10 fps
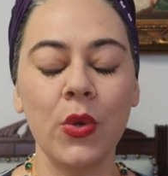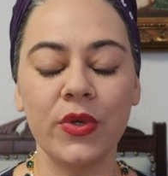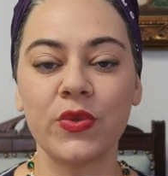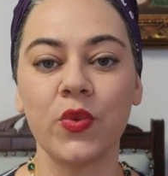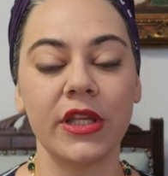
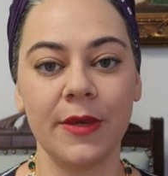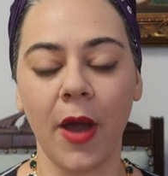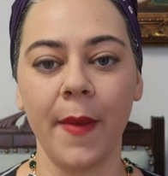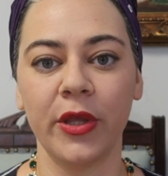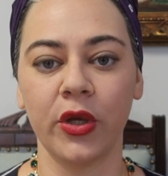was really
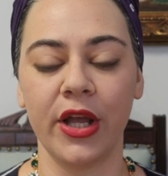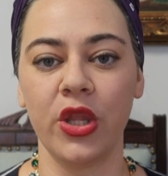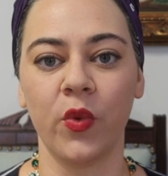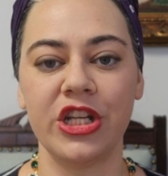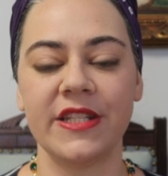popular in
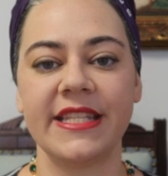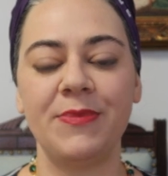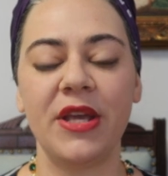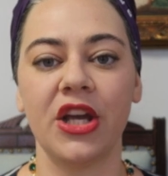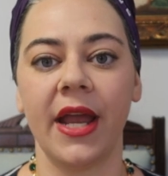the Regency
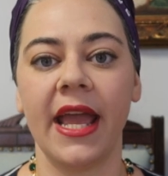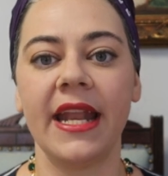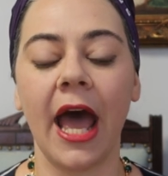period.